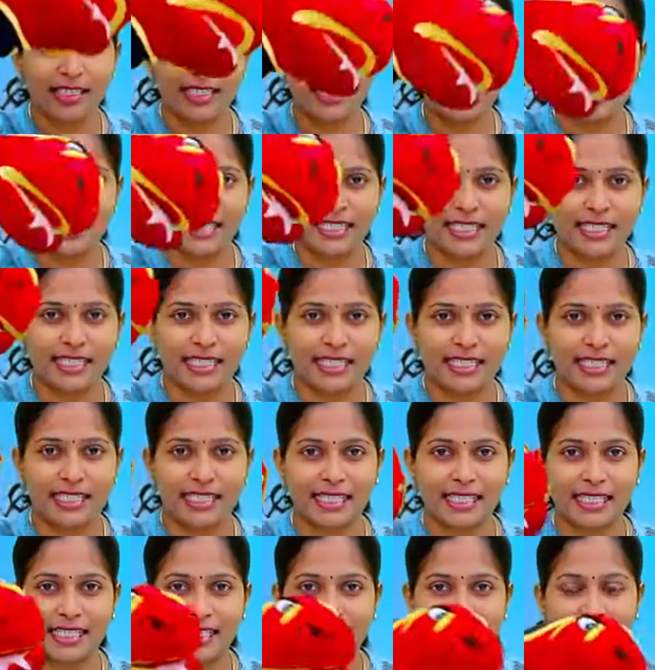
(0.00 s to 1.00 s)

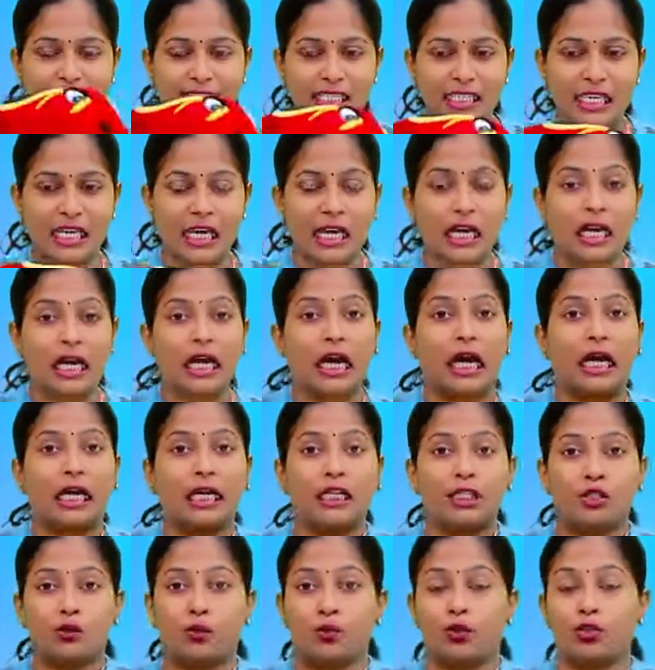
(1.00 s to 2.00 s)
Sss.
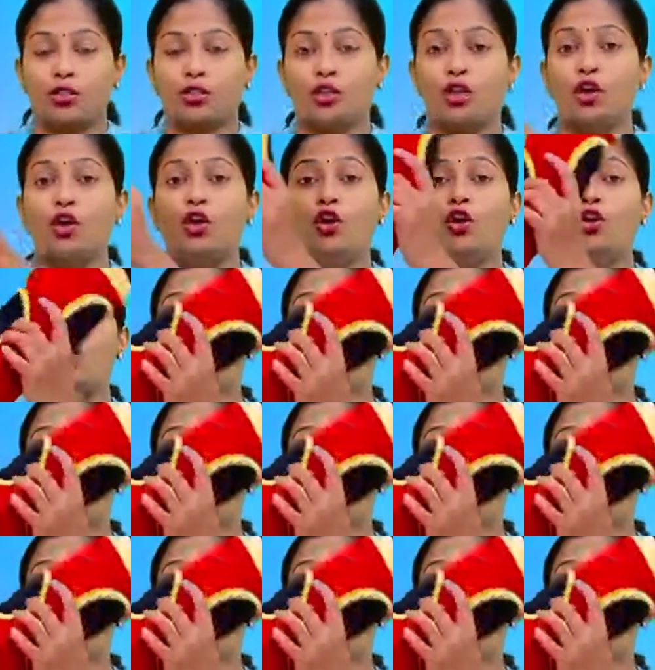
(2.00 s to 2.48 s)
It was a